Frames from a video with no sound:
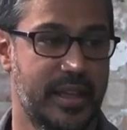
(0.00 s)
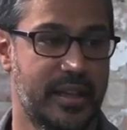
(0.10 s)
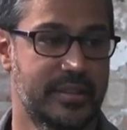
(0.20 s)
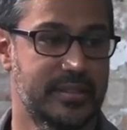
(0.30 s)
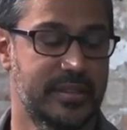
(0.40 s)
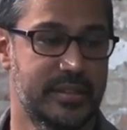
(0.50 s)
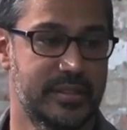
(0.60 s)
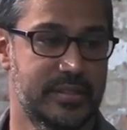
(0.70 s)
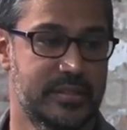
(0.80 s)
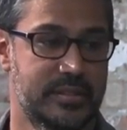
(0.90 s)
that
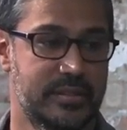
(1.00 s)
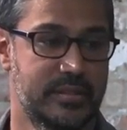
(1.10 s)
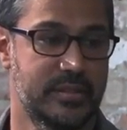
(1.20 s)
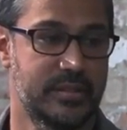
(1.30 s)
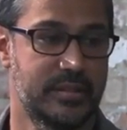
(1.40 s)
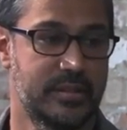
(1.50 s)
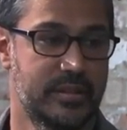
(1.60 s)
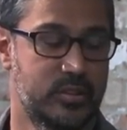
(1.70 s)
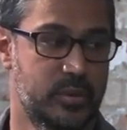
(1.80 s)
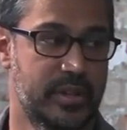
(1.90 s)
is
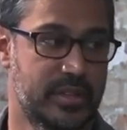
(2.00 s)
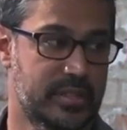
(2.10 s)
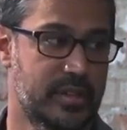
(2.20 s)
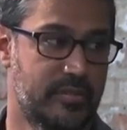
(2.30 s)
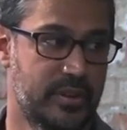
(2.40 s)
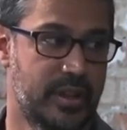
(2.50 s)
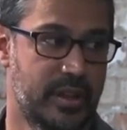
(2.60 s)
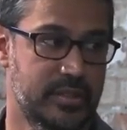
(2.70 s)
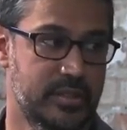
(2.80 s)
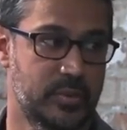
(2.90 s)
is where that discomfort
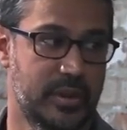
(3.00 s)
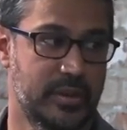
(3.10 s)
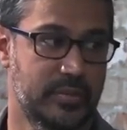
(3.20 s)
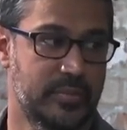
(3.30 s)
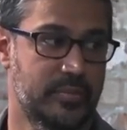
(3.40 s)
lies as well.